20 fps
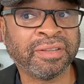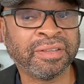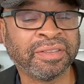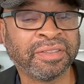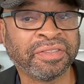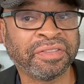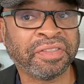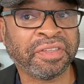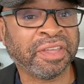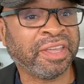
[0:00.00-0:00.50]

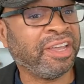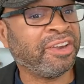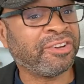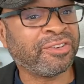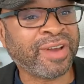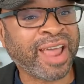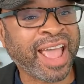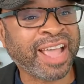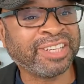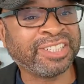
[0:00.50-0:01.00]
the
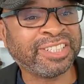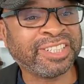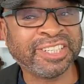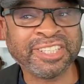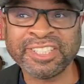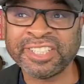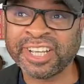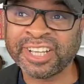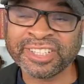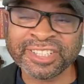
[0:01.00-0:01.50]
interaction is
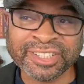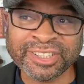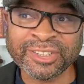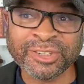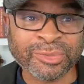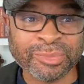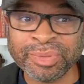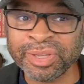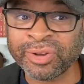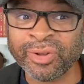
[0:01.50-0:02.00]
just a little
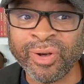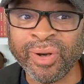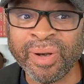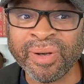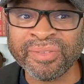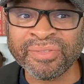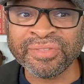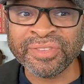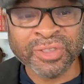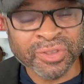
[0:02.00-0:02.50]
bit off.
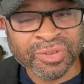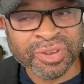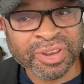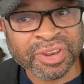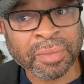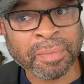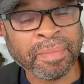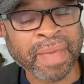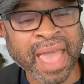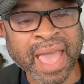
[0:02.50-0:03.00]
You can
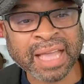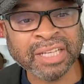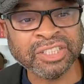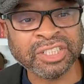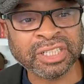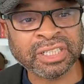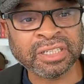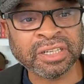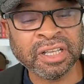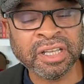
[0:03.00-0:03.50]

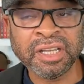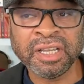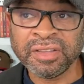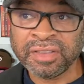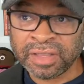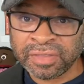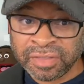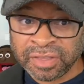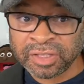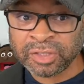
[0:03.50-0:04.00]
imagine
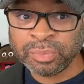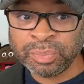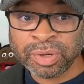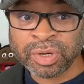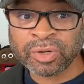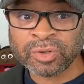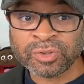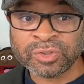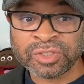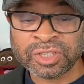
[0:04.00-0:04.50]
that this
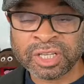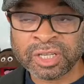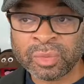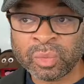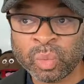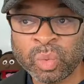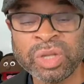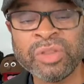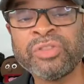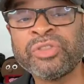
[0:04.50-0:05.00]
person
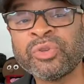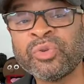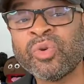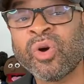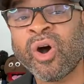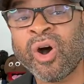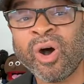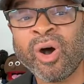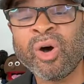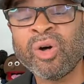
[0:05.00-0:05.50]
went through
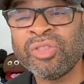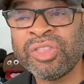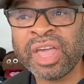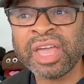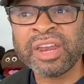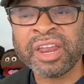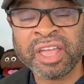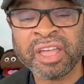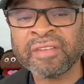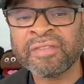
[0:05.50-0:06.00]
all that
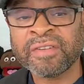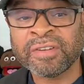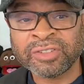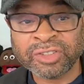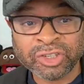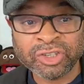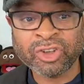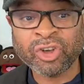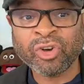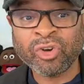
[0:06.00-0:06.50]
effort to
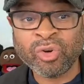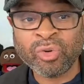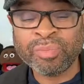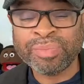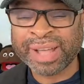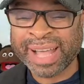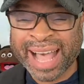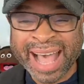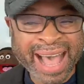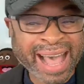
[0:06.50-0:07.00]
go
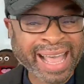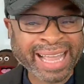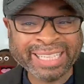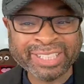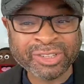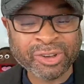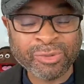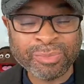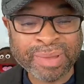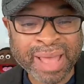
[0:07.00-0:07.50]
behind
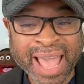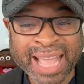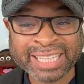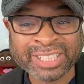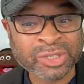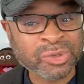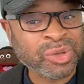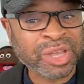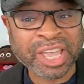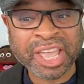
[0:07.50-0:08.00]
your back
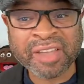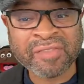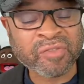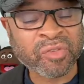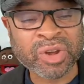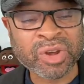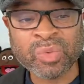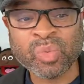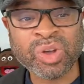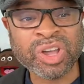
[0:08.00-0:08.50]
to
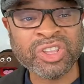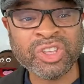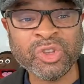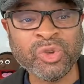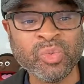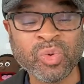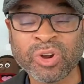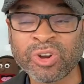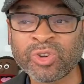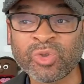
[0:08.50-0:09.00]
everyone you
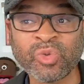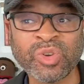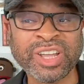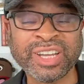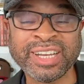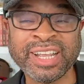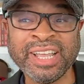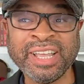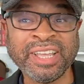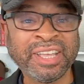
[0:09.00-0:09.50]
work with
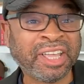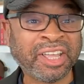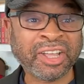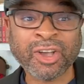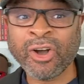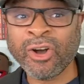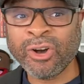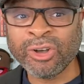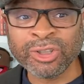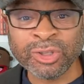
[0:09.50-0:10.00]
and
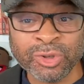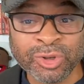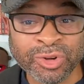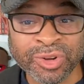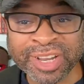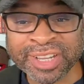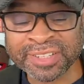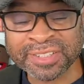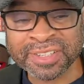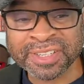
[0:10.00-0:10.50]
call you
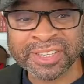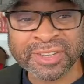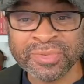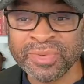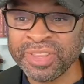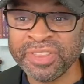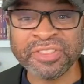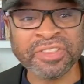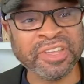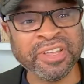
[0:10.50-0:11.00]
crazy. You
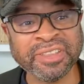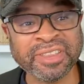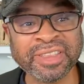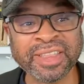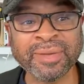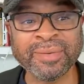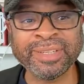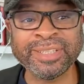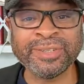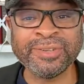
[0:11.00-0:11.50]
wouldn't think that they
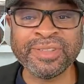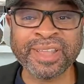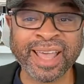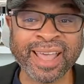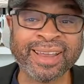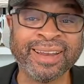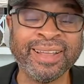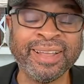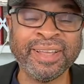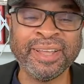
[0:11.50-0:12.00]
would do that.
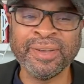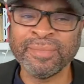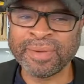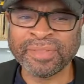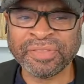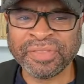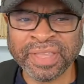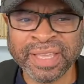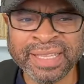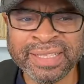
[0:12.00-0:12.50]
But
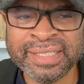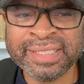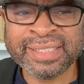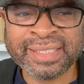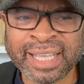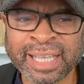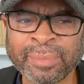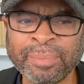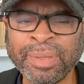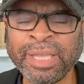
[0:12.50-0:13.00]
these
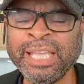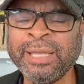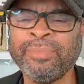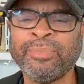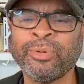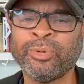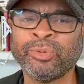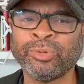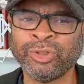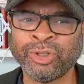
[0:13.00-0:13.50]
sick
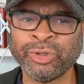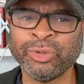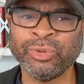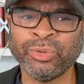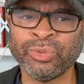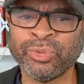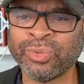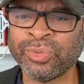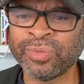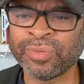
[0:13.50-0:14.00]
people do.
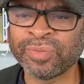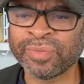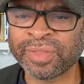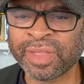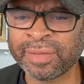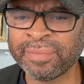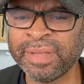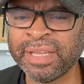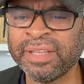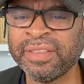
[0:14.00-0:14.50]
I
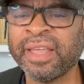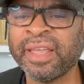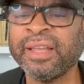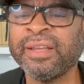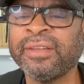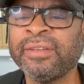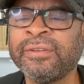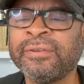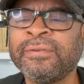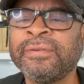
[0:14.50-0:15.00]
mean, they
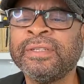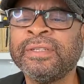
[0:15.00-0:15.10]
do.